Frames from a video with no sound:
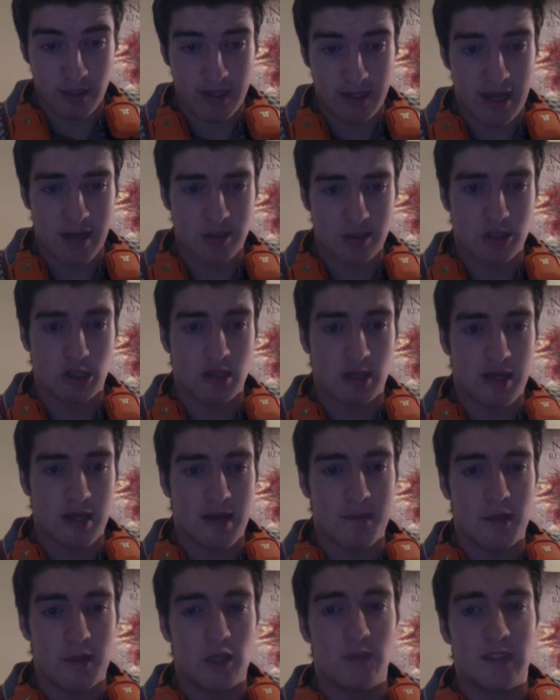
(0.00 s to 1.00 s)
out during that
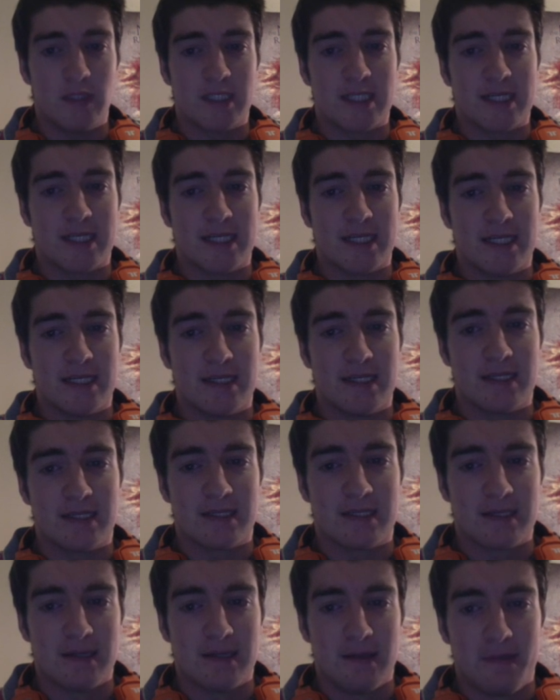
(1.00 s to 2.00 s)
moment
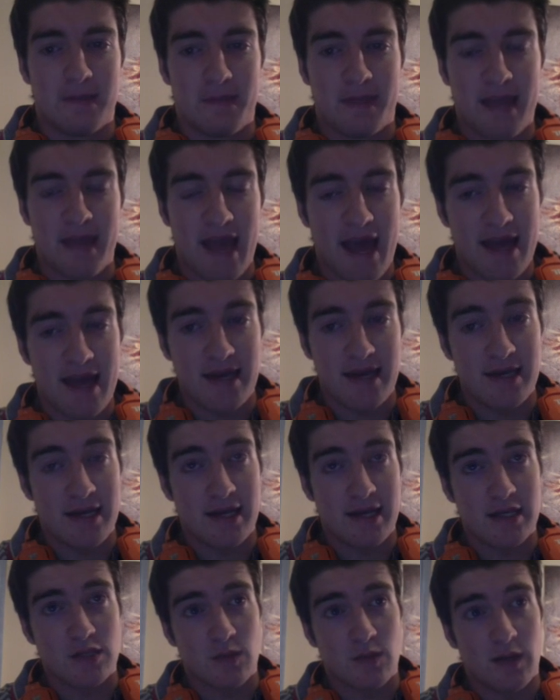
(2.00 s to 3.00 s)
and the
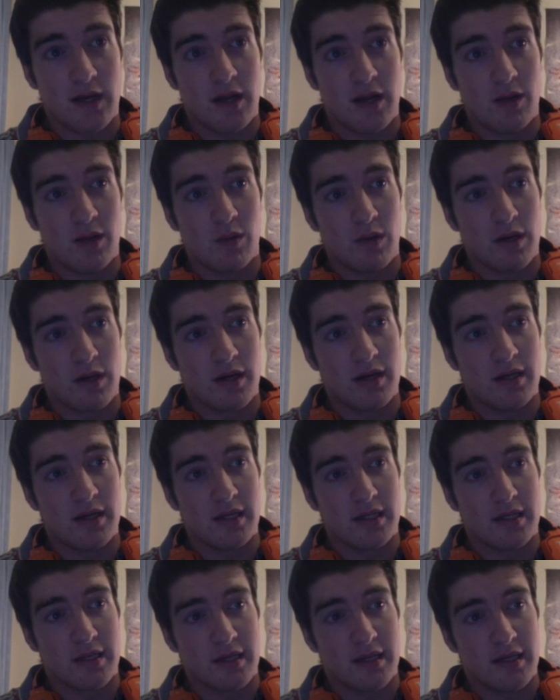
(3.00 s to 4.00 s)
ending as well where
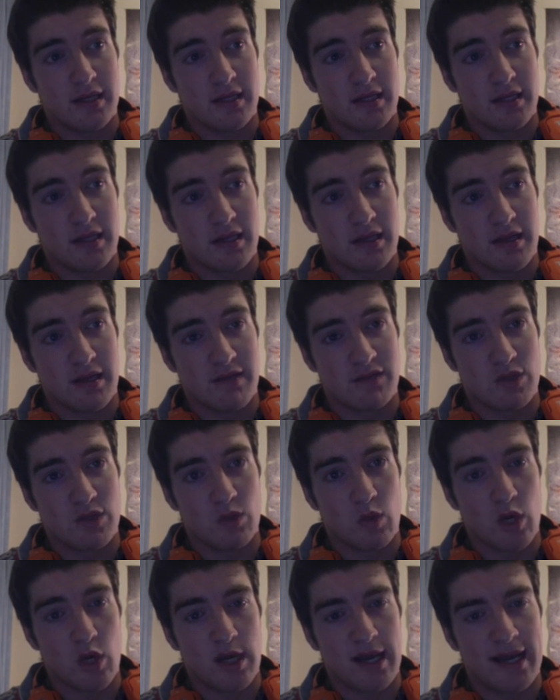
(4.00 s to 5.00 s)
it kind of gives you
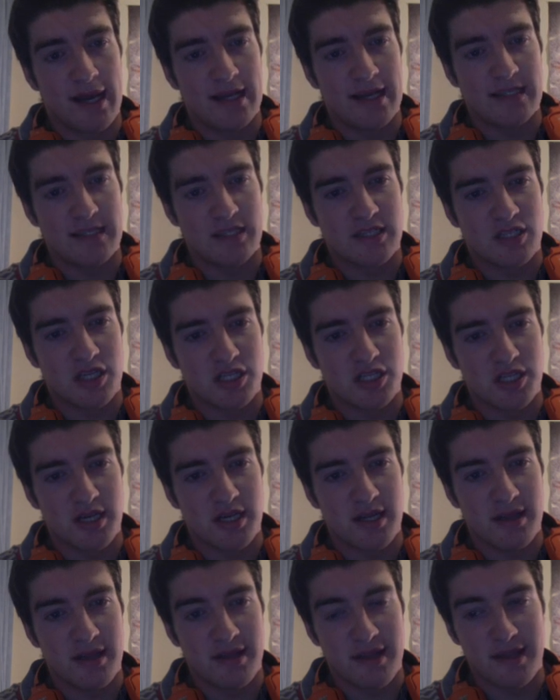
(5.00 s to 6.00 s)
one last decision
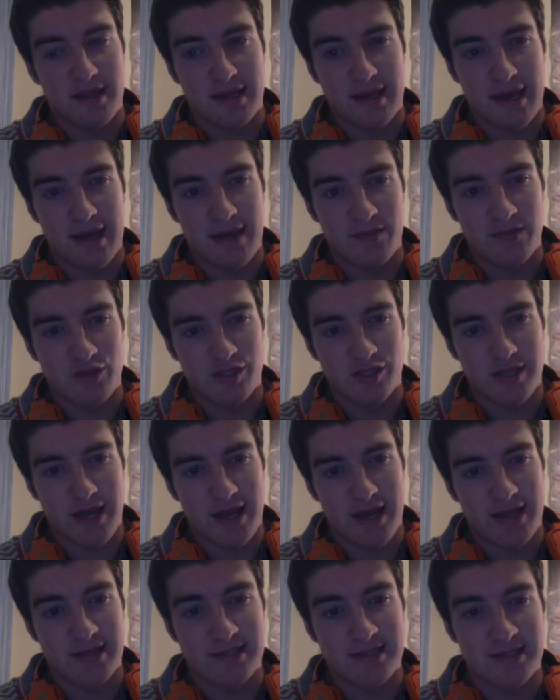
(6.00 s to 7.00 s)
and then the game just
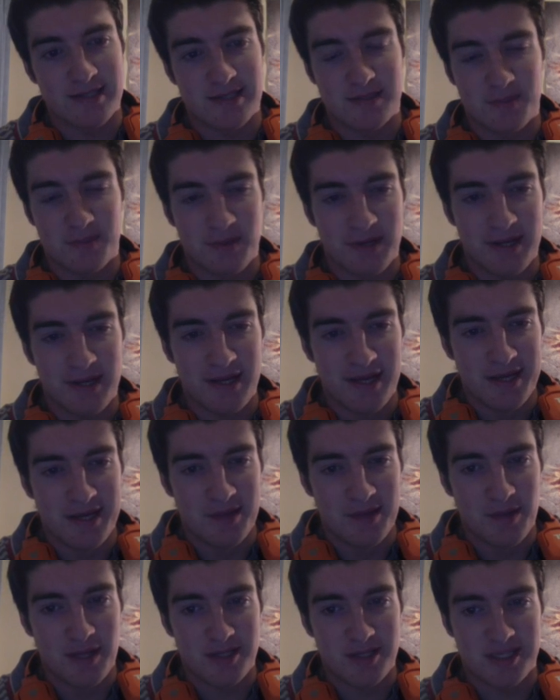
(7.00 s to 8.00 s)
ends it's pretty
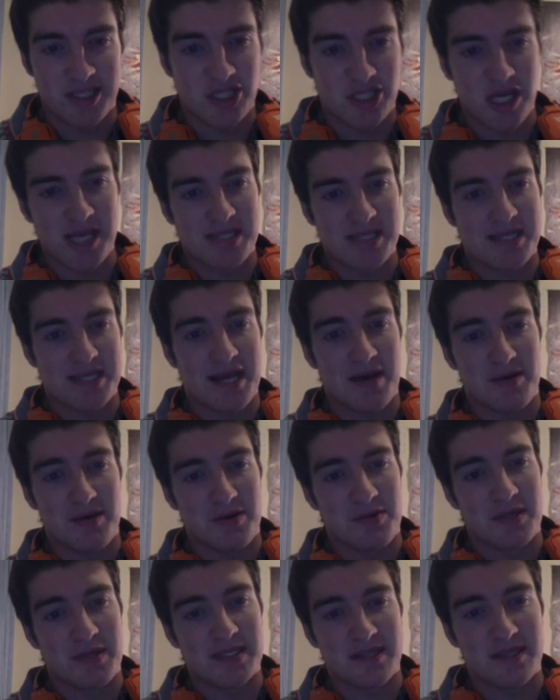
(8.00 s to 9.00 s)
whether to chase down
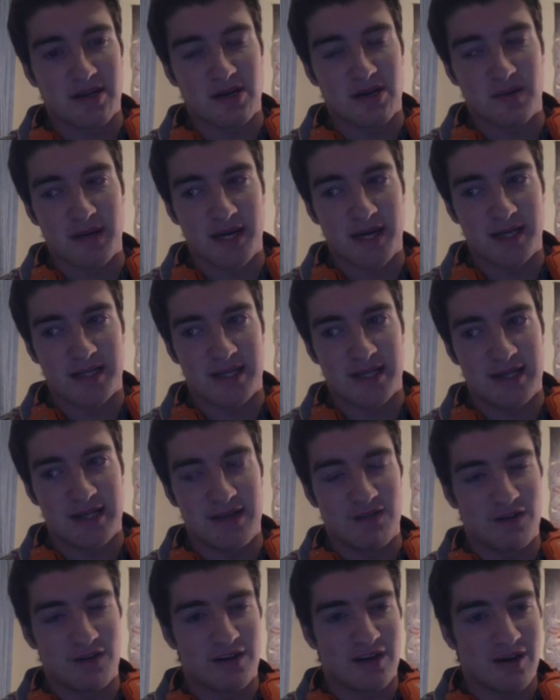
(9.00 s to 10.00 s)
Nerissa or whether to
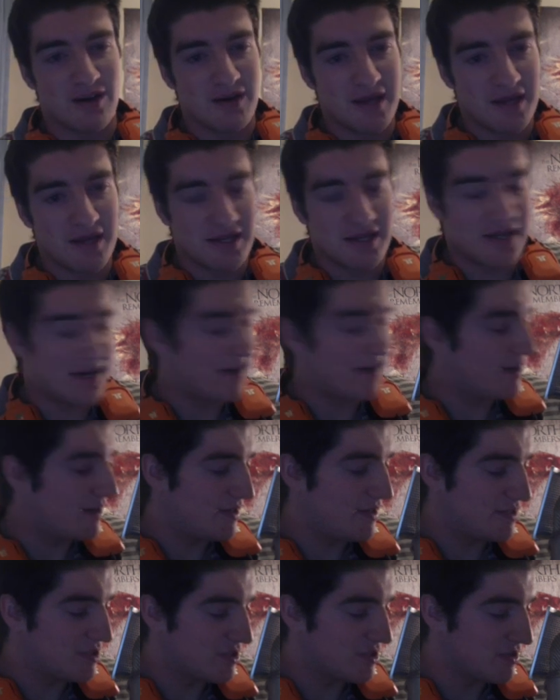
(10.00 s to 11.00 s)
leave her go and i
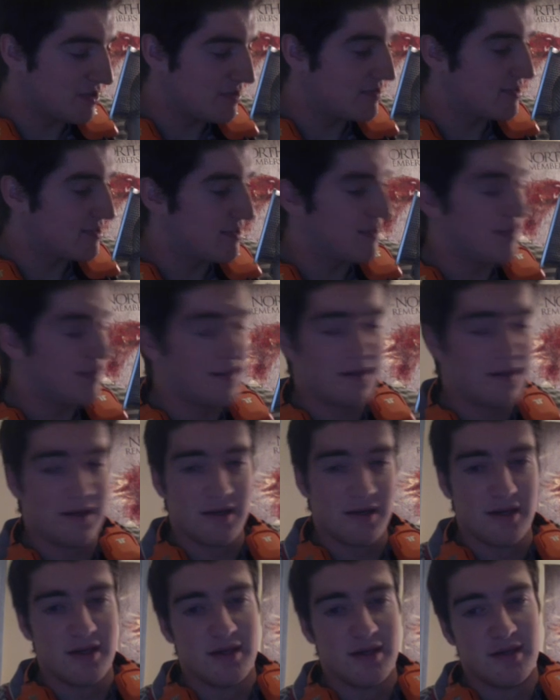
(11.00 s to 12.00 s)
i chose to
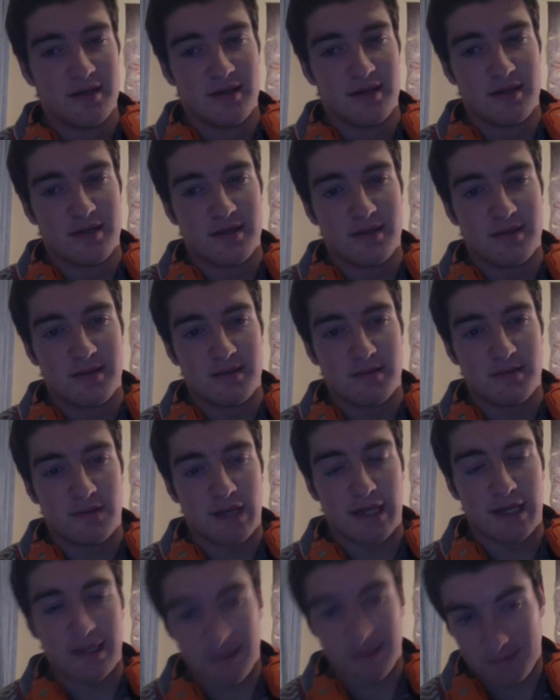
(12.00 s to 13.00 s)

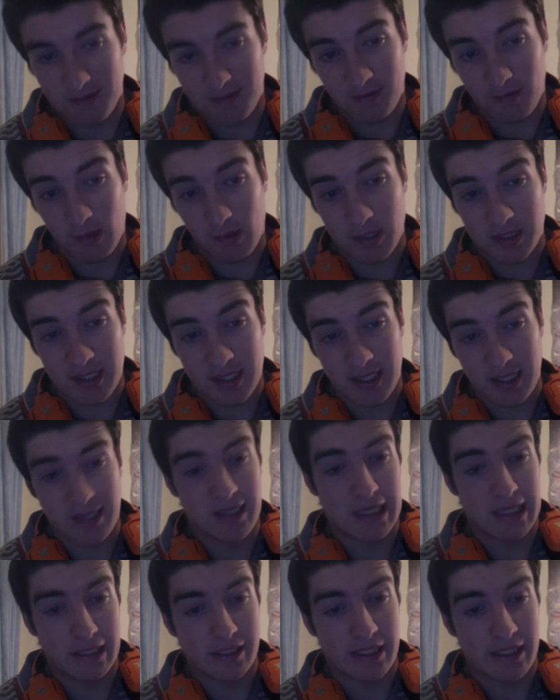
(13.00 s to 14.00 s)
well, if you want to see it,
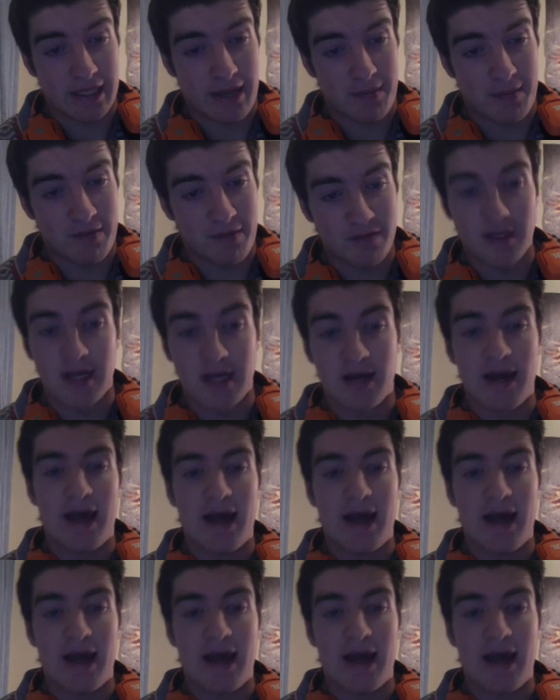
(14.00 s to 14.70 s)
you go check out my video.